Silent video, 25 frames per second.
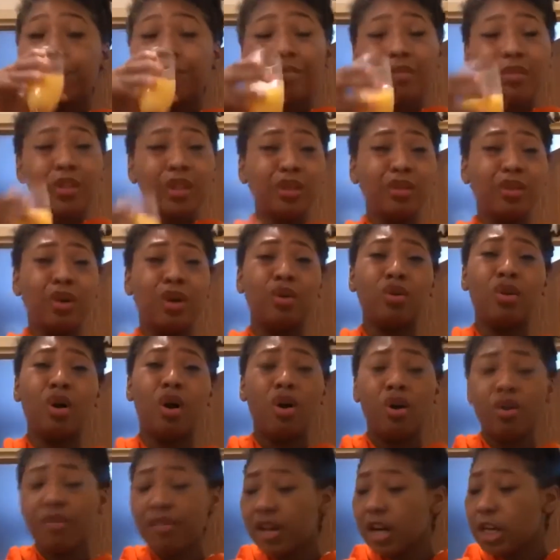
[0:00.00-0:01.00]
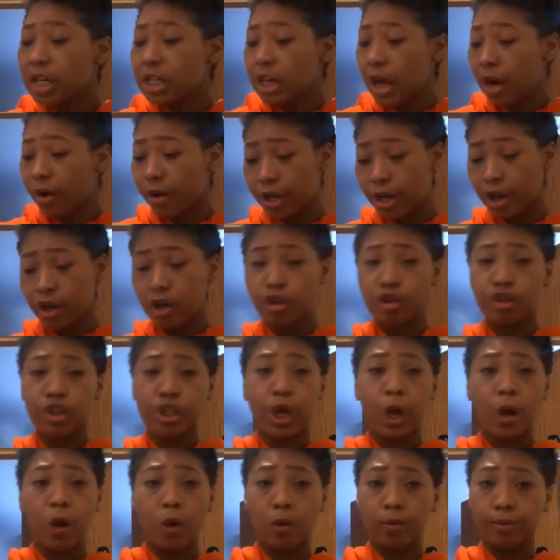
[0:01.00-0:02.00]
you know, COVID is out here,
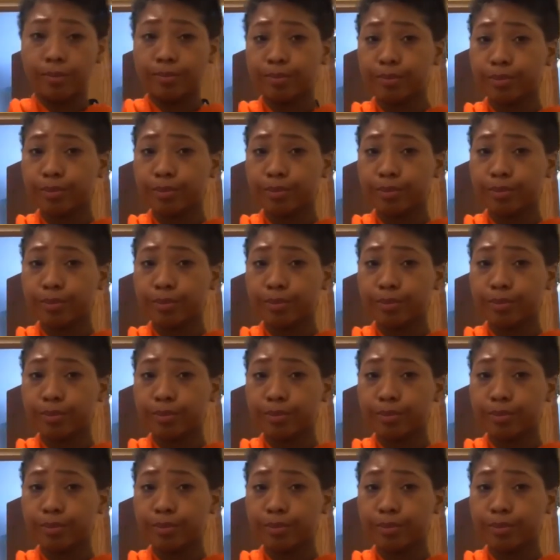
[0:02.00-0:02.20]
so